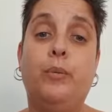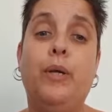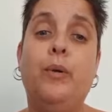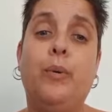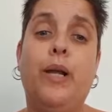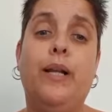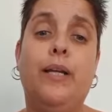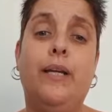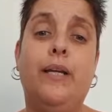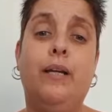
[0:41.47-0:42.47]
we
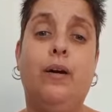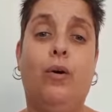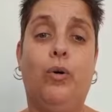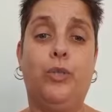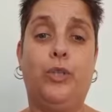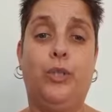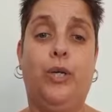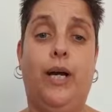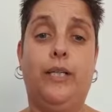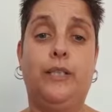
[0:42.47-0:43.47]
really ask you
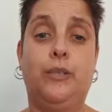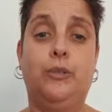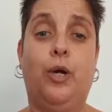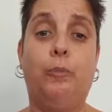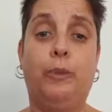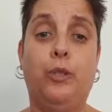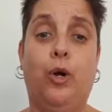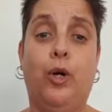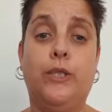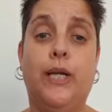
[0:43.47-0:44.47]
guys to open
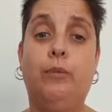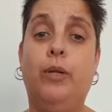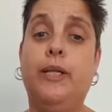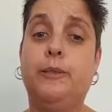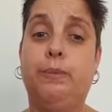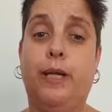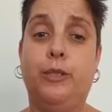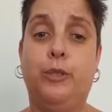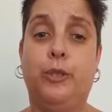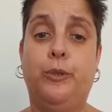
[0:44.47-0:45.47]
your hearts. I will
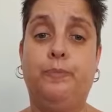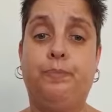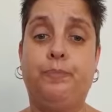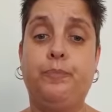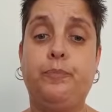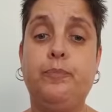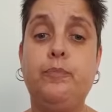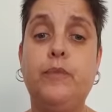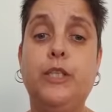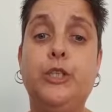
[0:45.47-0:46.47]
explain to you.
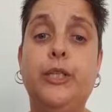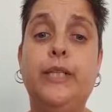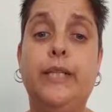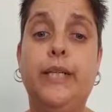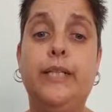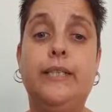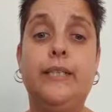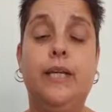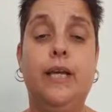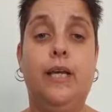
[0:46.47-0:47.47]
She
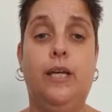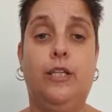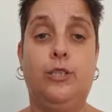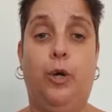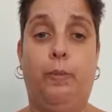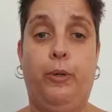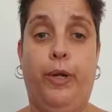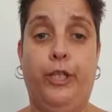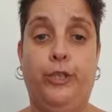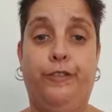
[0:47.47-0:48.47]
needs this
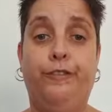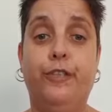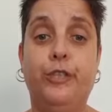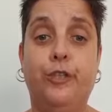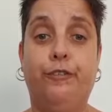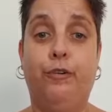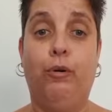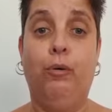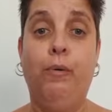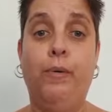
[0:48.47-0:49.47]
operation. First of
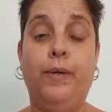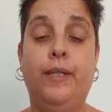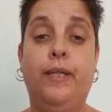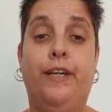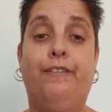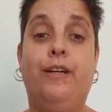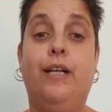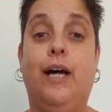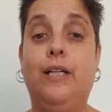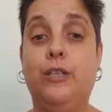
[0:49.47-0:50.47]
all, if her
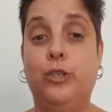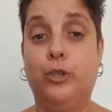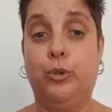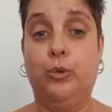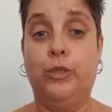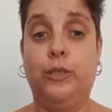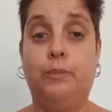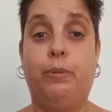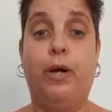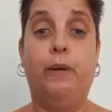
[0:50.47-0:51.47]
lungs are sorted
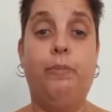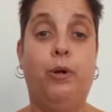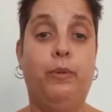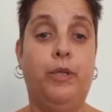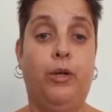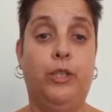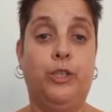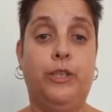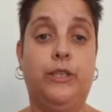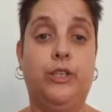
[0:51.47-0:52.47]
by a
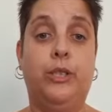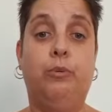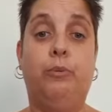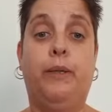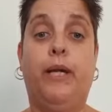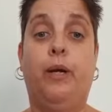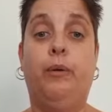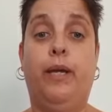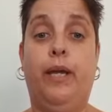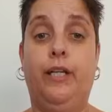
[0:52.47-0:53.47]
pulmonologist, she will
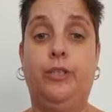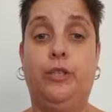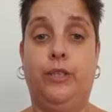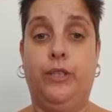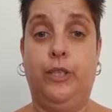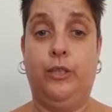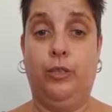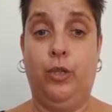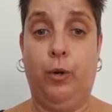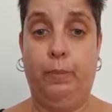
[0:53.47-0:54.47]
go ahead to do
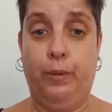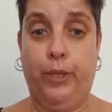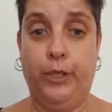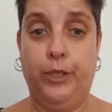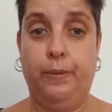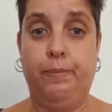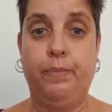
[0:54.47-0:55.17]
the operation.